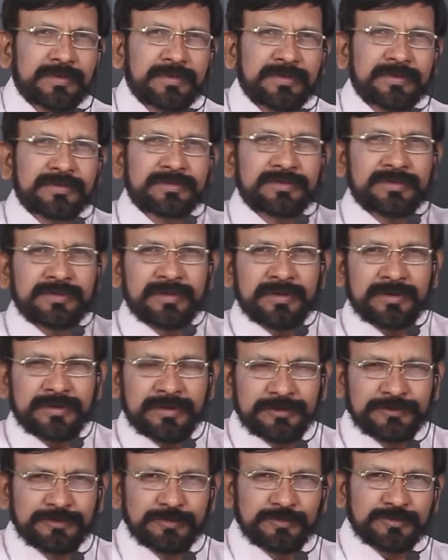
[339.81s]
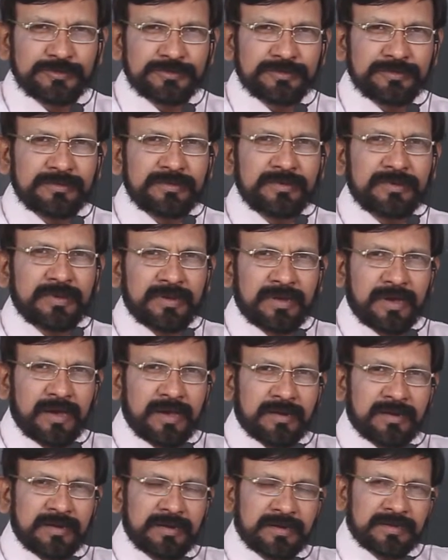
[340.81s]
is reduced
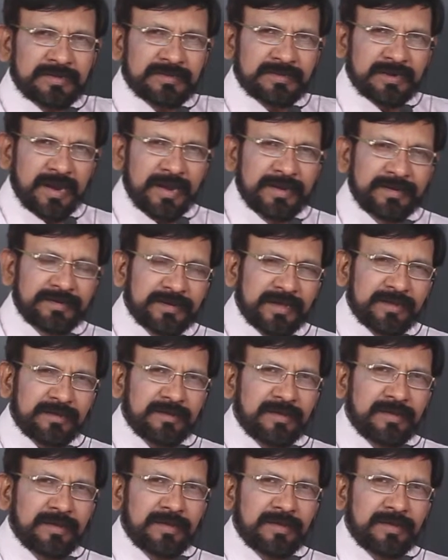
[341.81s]
or it is lighter